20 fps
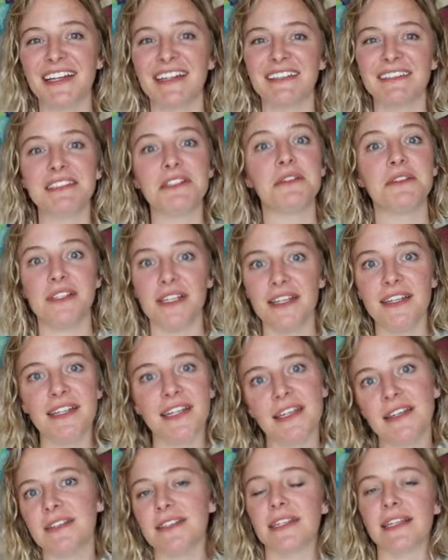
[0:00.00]
little
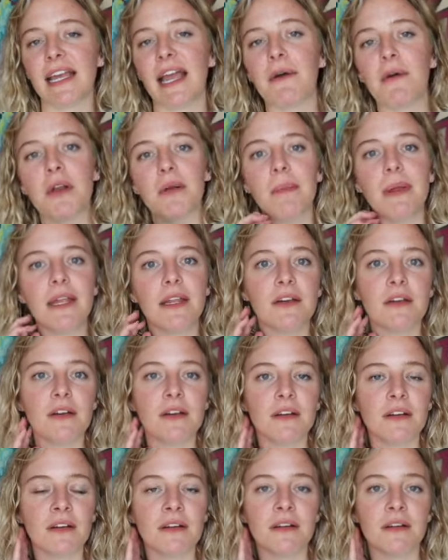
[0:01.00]
details. Like, I want to make
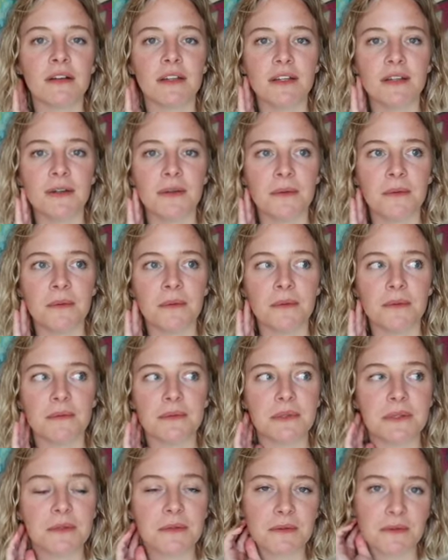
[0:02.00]
her, you know,
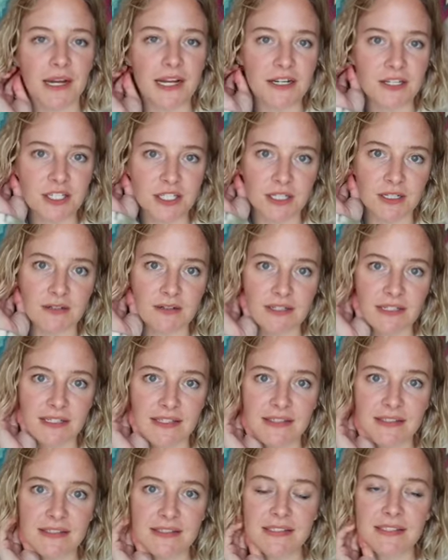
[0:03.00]
little radish
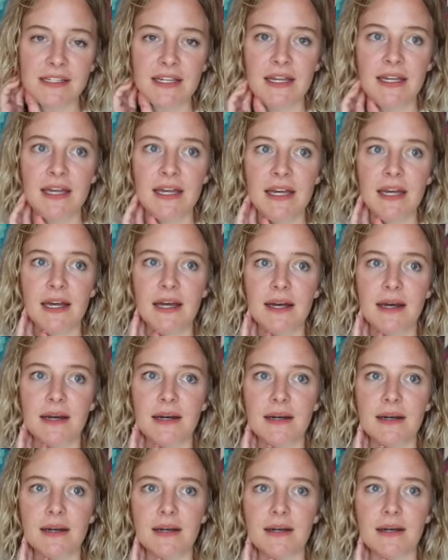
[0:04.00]
earrings.
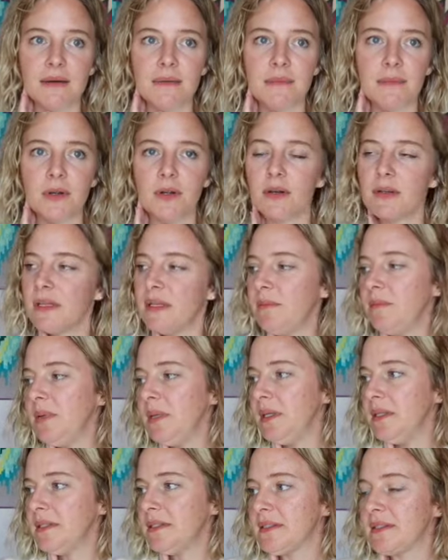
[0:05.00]
Are they
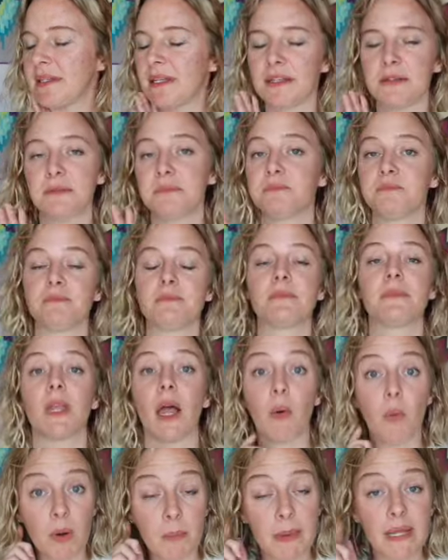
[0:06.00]
beads? I
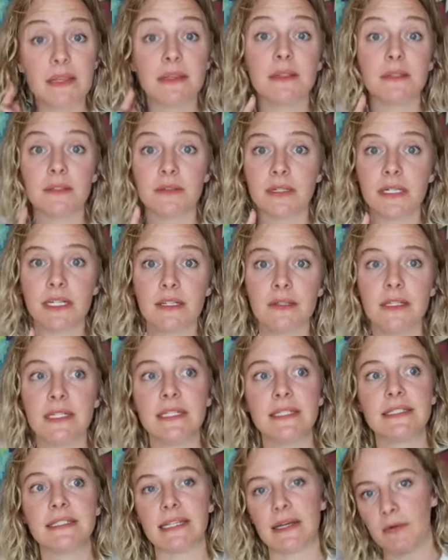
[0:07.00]
want to make the little
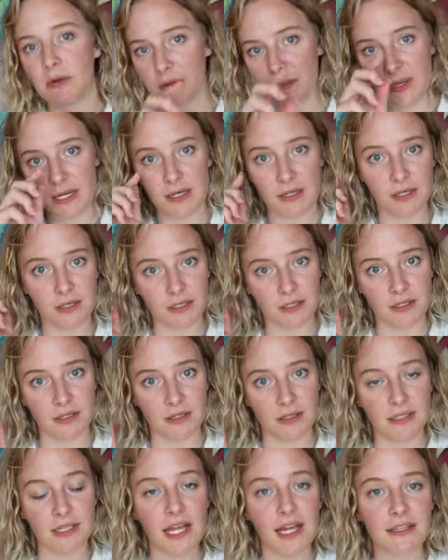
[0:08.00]
earrings. I want to make
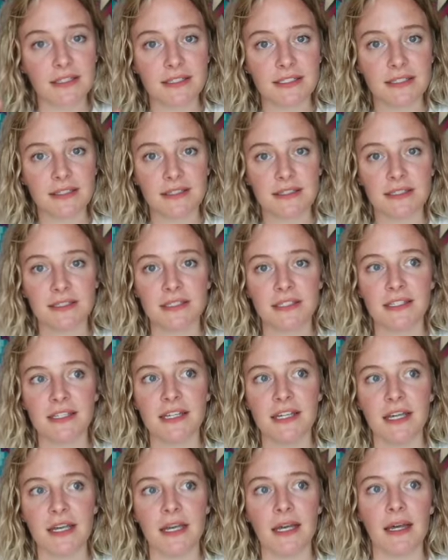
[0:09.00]
her glasses.
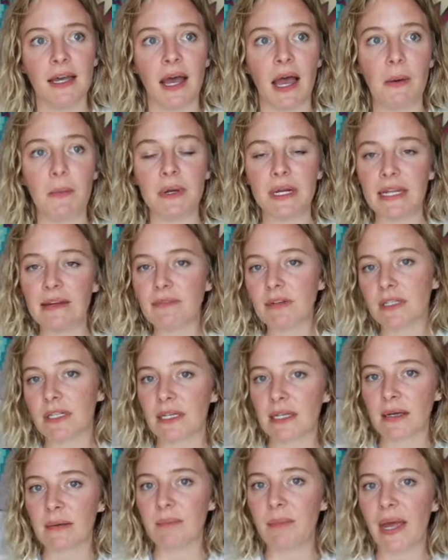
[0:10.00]
I want to give her
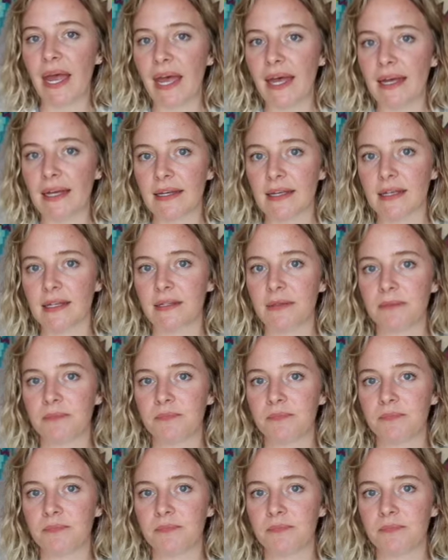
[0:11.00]
like a bag